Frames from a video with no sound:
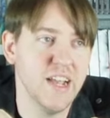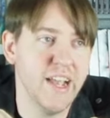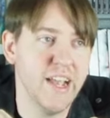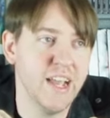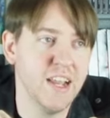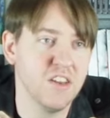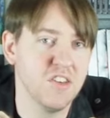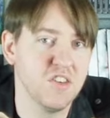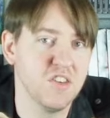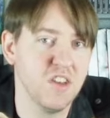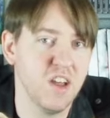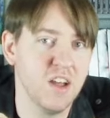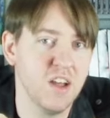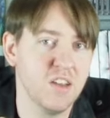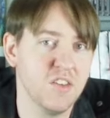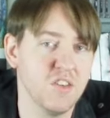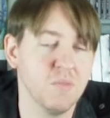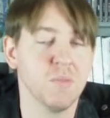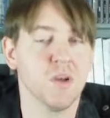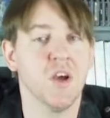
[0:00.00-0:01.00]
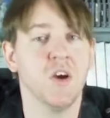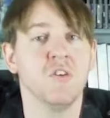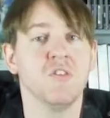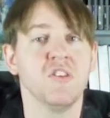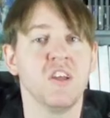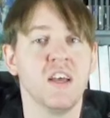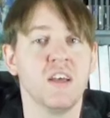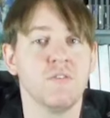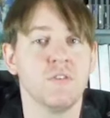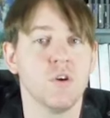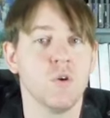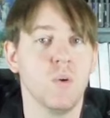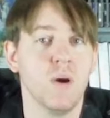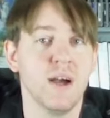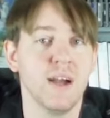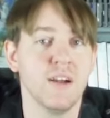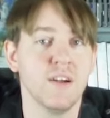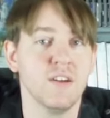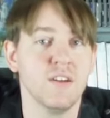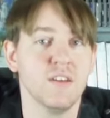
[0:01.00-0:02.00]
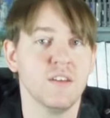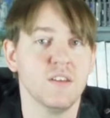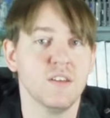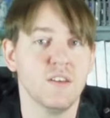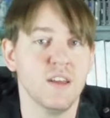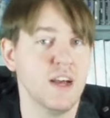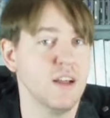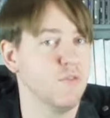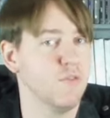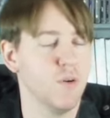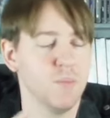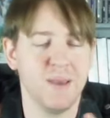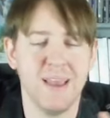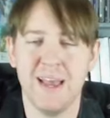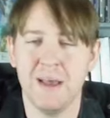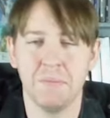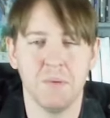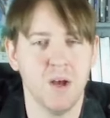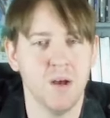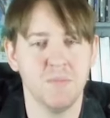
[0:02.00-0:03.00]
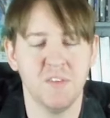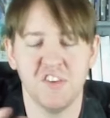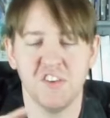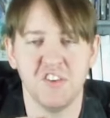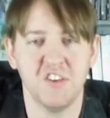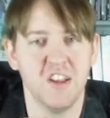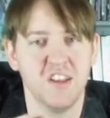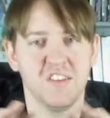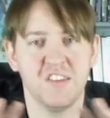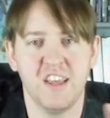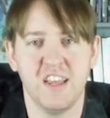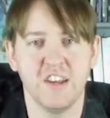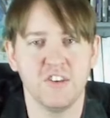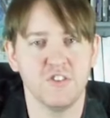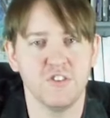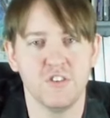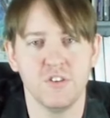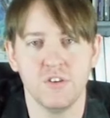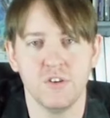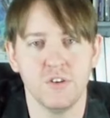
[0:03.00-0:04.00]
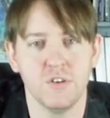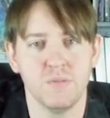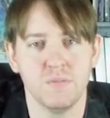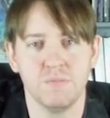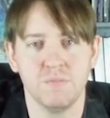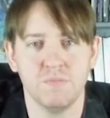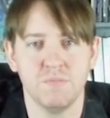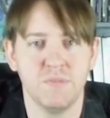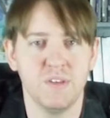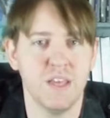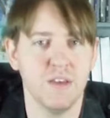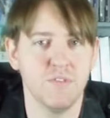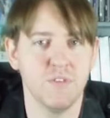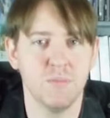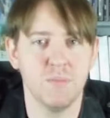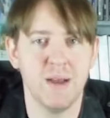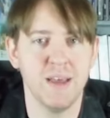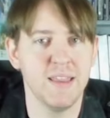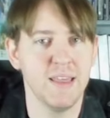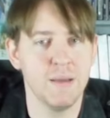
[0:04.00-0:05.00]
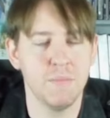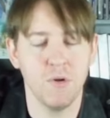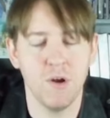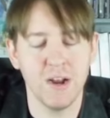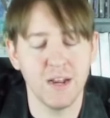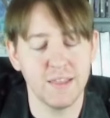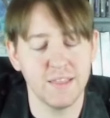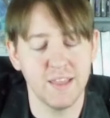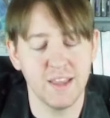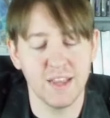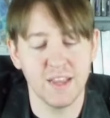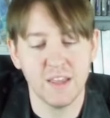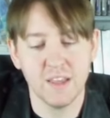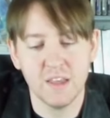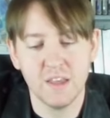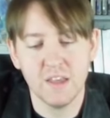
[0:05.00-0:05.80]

it's some codes I have acquired, not from Capcom, this is not sanctioned or given by them or anything.